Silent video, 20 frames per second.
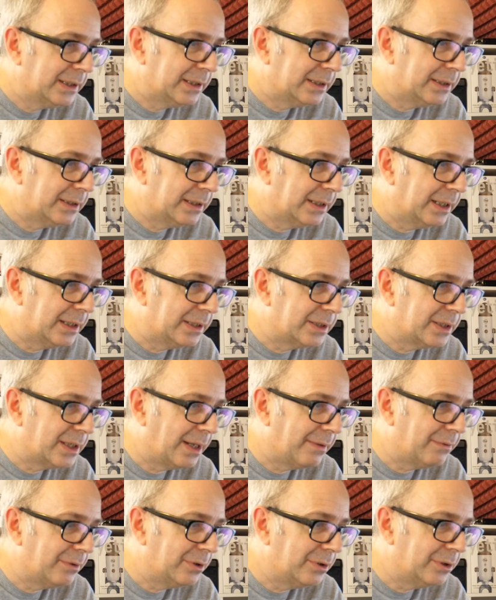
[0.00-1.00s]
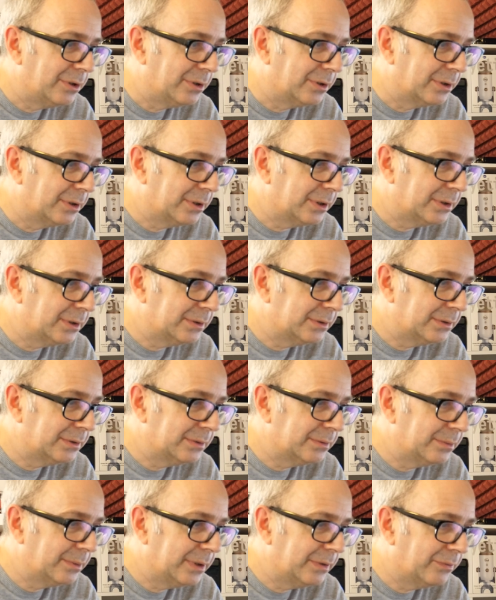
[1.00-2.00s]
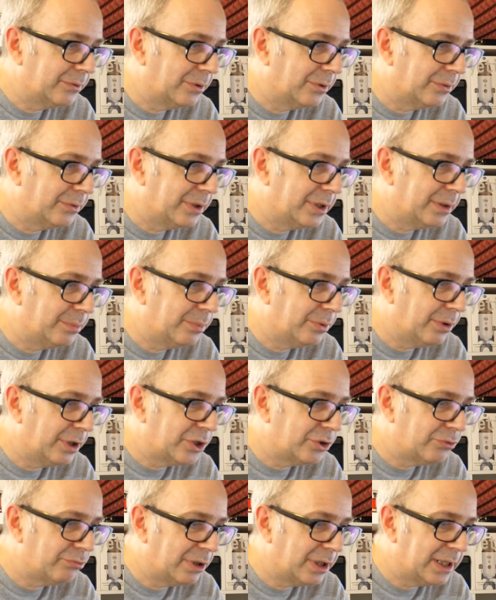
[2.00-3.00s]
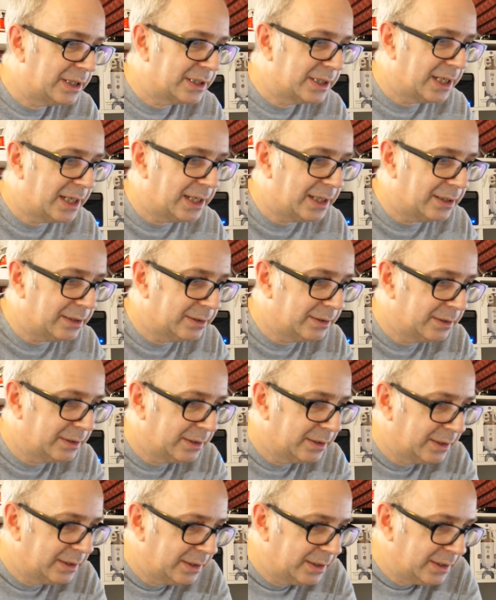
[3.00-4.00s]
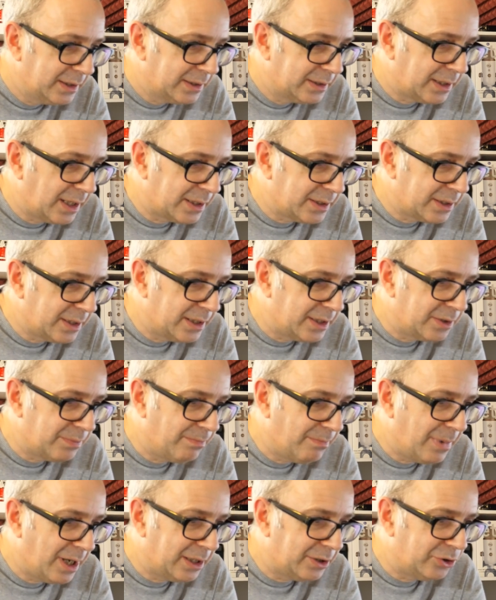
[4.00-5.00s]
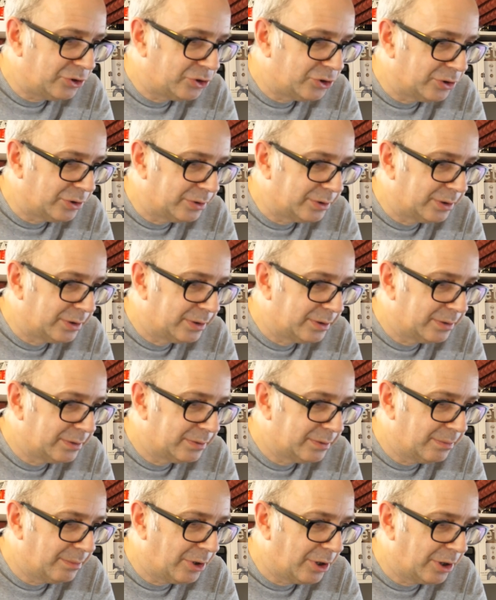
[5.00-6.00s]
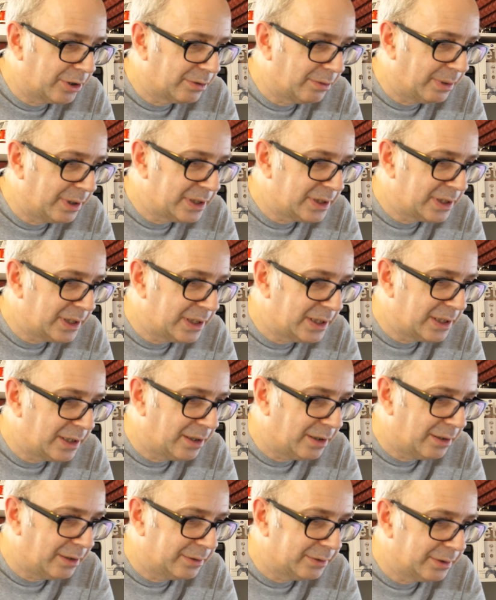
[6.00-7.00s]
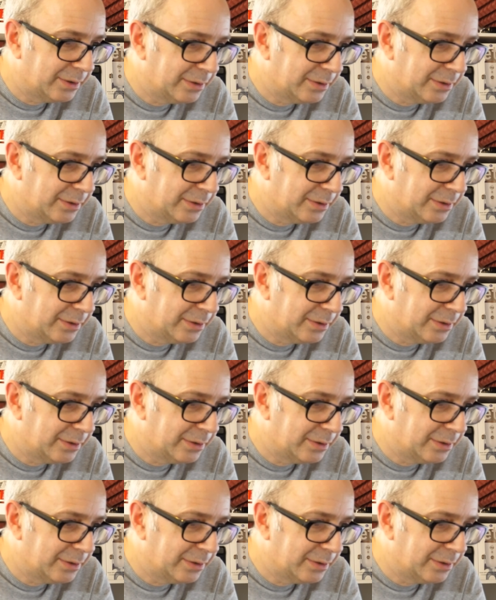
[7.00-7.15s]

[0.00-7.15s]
Let's have a look. We've got the press release here. Does this mention the micro S D card